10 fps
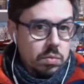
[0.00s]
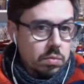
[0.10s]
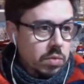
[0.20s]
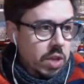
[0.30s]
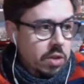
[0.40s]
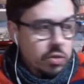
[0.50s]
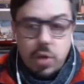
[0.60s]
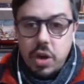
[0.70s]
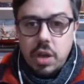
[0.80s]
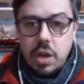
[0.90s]
that's
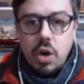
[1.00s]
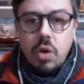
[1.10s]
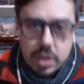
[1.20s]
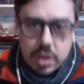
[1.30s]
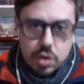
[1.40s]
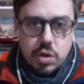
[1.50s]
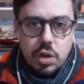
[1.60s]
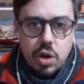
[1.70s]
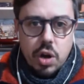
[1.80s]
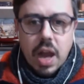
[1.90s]
where you go and then you
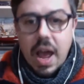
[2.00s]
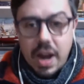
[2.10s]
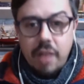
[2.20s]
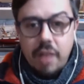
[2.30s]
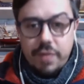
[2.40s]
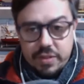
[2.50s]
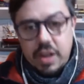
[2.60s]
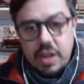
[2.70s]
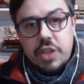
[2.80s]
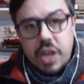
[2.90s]
can learn that, and I'll
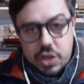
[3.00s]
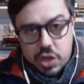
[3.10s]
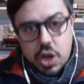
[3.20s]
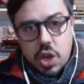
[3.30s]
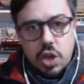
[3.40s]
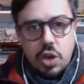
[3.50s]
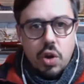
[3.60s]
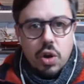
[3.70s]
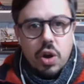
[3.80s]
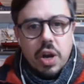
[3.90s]
facilitate
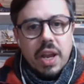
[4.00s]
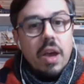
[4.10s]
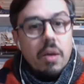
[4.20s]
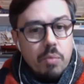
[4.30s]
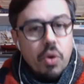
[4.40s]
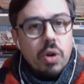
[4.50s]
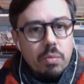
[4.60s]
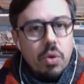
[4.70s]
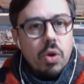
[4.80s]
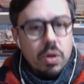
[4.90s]
your learning. More and
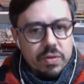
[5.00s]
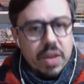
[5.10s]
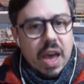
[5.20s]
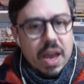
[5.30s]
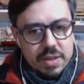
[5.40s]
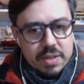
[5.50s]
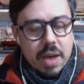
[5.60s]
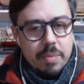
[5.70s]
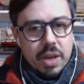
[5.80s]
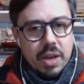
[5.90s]
more of that is
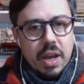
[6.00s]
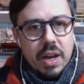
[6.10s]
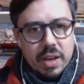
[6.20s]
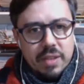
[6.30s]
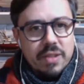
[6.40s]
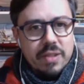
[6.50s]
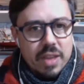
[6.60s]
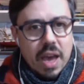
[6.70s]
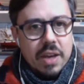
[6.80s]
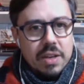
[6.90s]
happening. And I can see
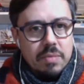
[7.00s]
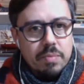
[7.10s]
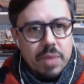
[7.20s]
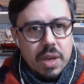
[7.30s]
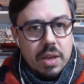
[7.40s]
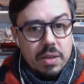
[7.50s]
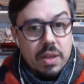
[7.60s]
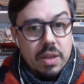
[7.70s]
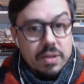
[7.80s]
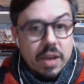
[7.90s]
that being
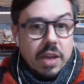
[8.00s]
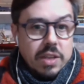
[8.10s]
the exciting